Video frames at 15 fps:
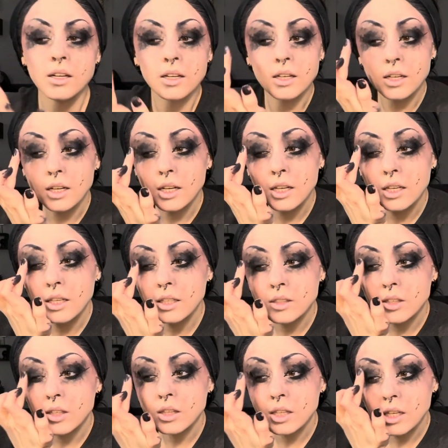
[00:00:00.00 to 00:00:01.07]
my eye. It
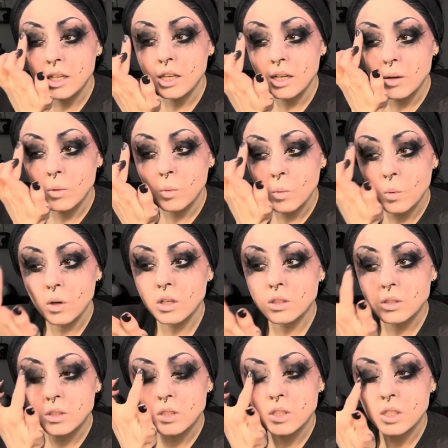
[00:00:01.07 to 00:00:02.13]
is the
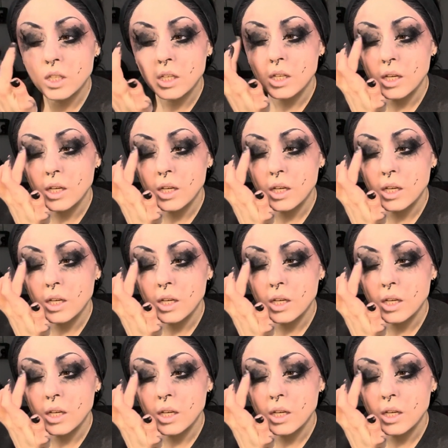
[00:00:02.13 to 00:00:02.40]
worst.